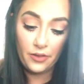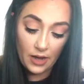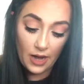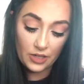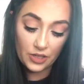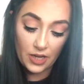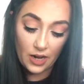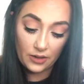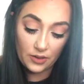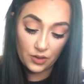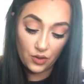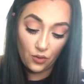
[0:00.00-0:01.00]
I just kind of
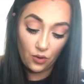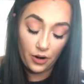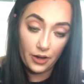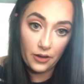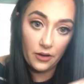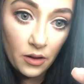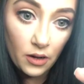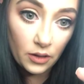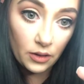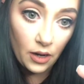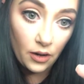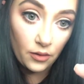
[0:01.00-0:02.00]
score it
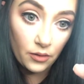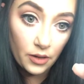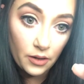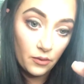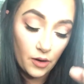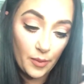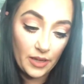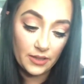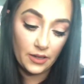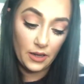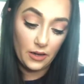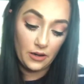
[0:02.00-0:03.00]
along where my
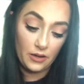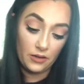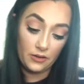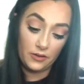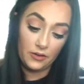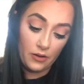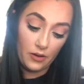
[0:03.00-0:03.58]
skin is.